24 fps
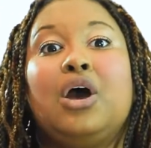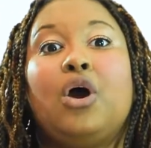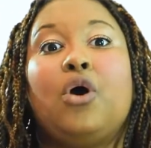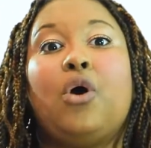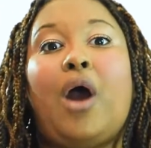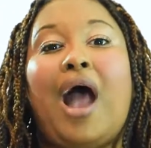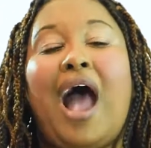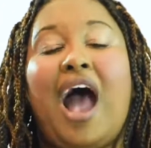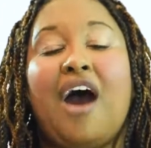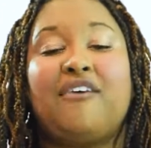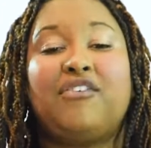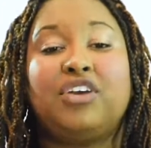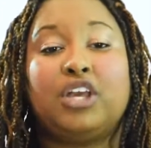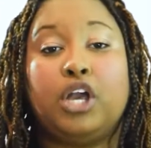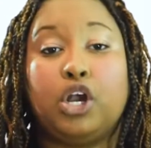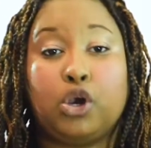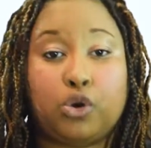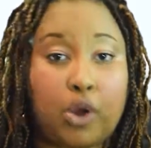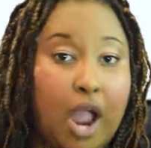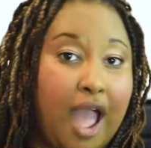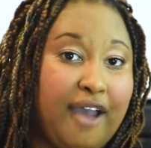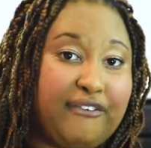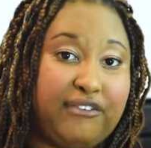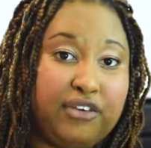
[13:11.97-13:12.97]
having a
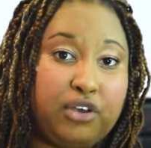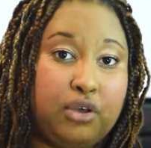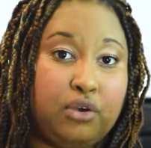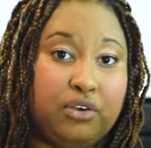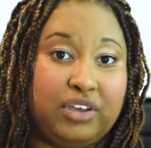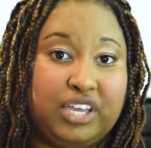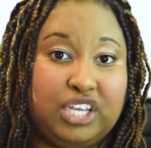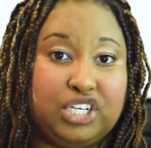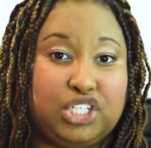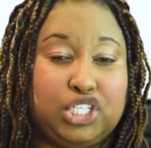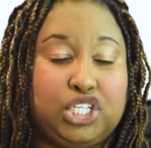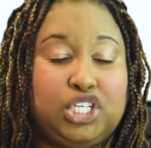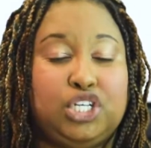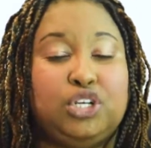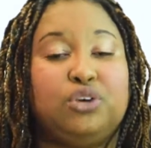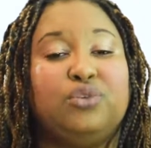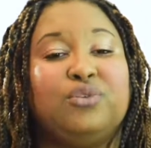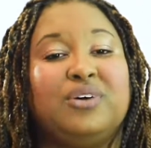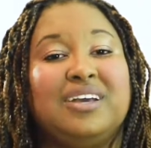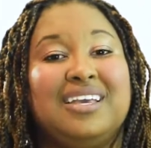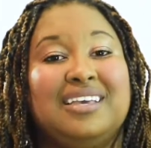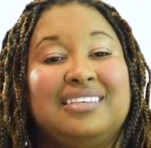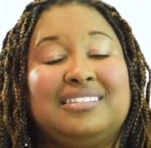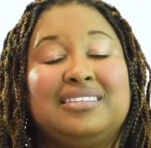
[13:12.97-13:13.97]
graphical issue
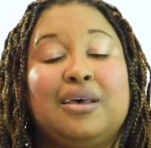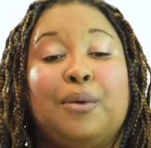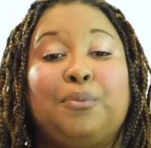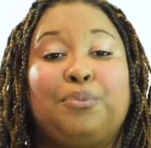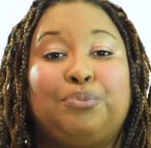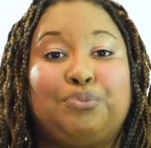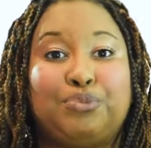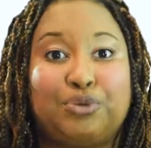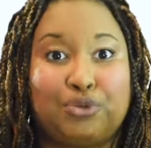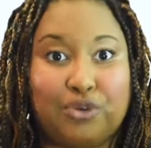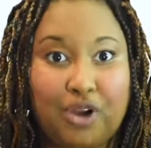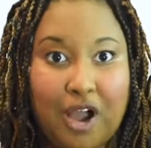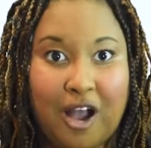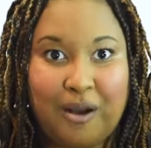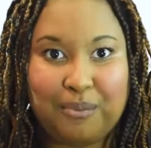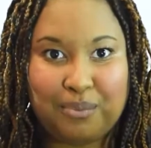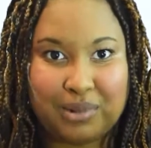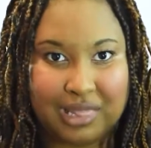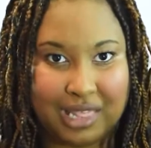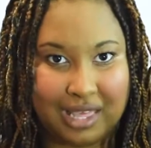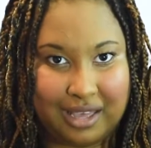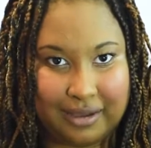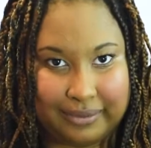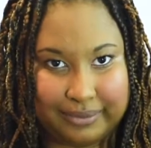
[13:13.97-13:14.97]
is a
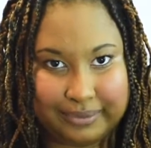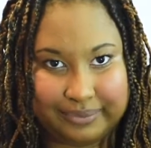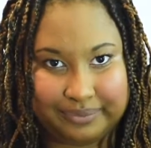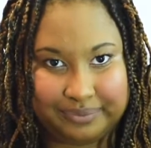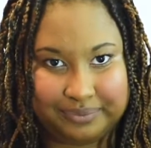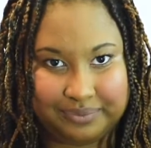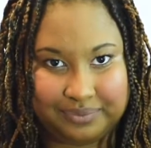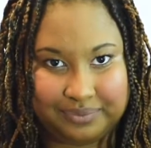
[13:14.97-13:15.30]
problem.